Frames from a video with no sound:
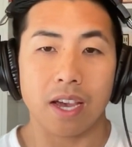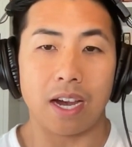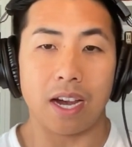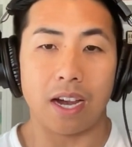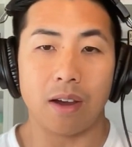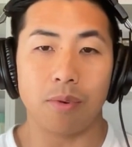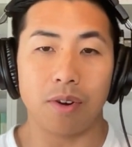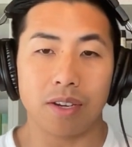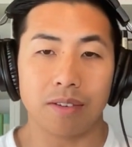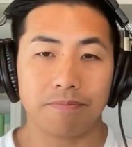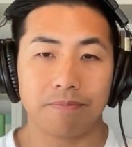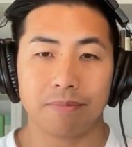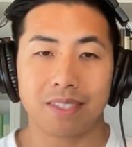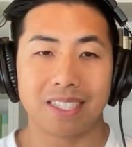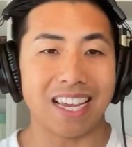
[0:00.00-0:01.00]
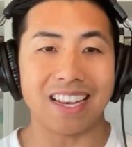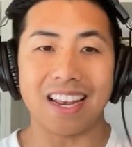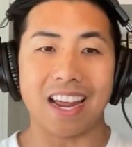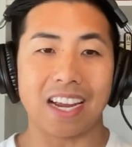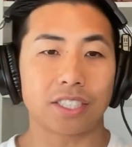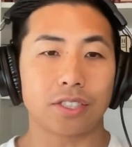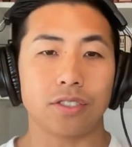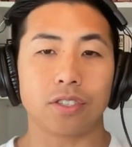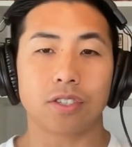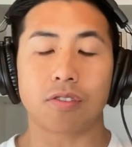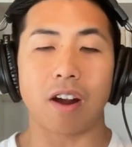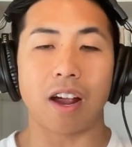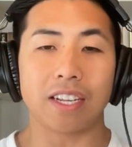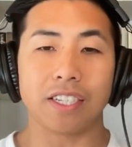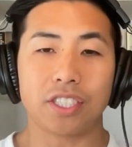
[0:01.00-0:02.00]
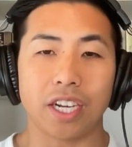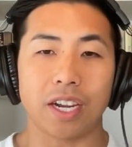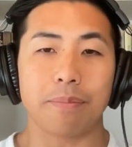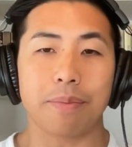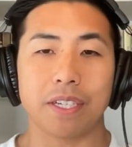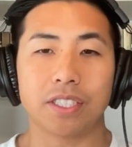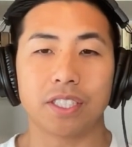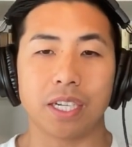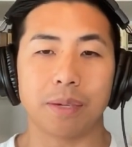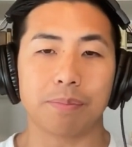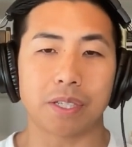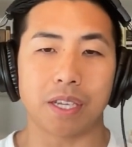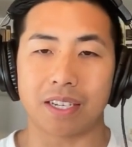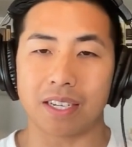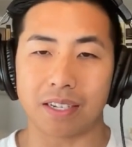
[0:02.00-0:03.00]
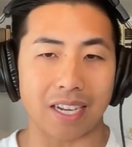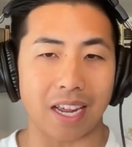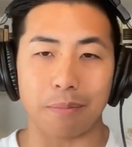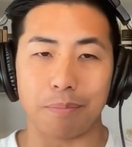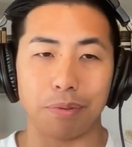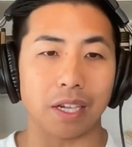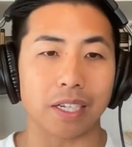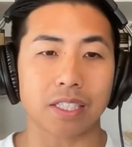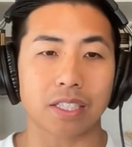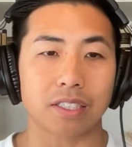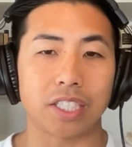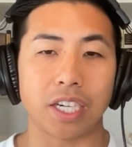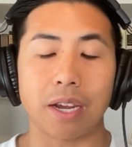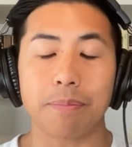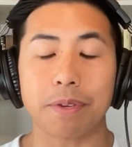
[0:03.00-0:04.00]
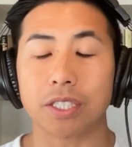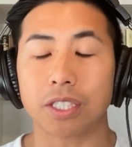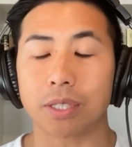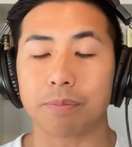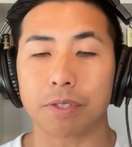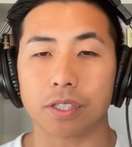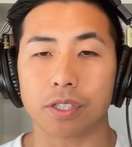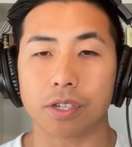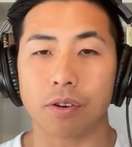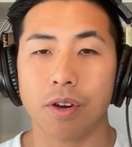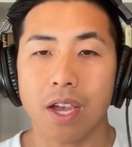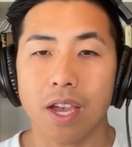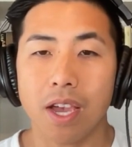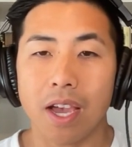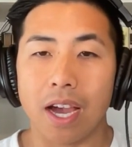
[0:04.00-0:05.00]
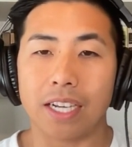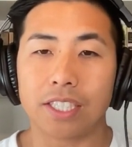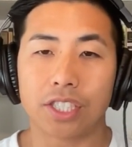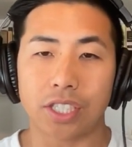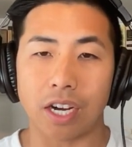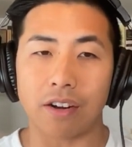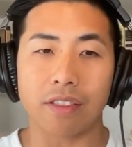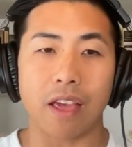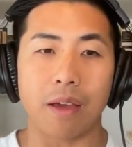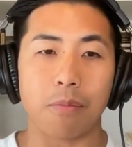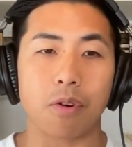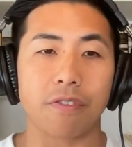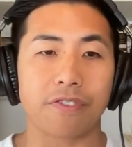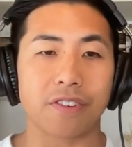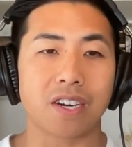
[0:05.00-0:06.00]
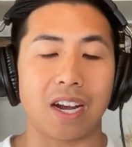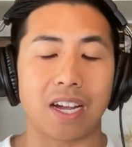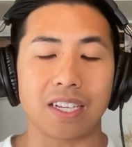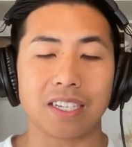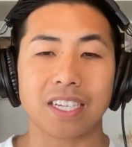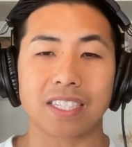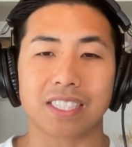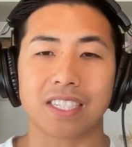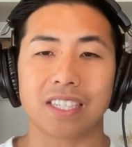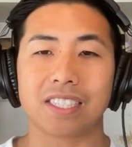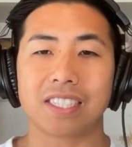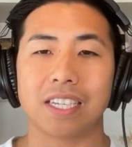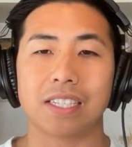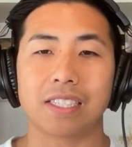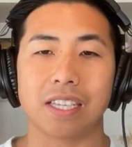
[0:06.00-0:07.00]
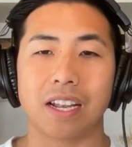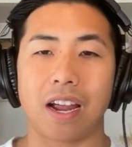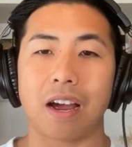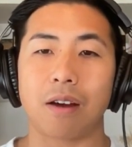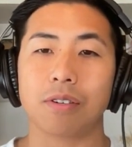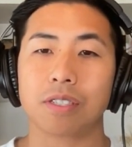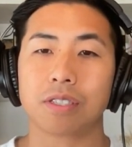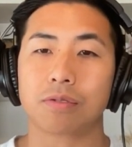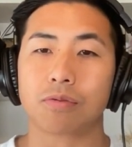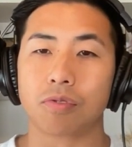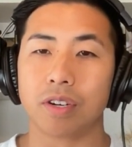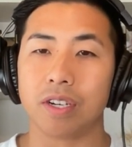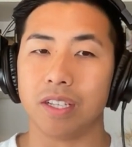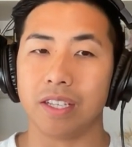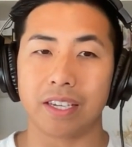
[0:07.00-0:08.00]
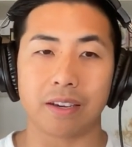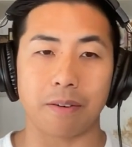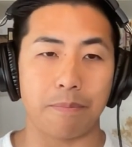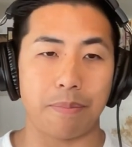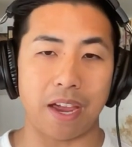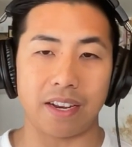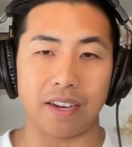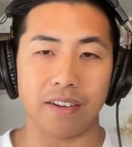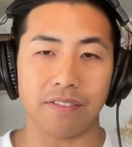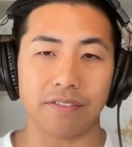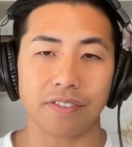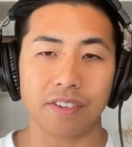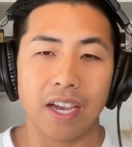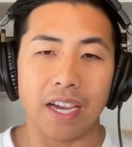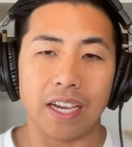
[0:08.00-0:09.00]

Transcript: Uh, I won 10 national karate championships, to 10 plus championships. And so I share that more for context in the sense that I was really competitive.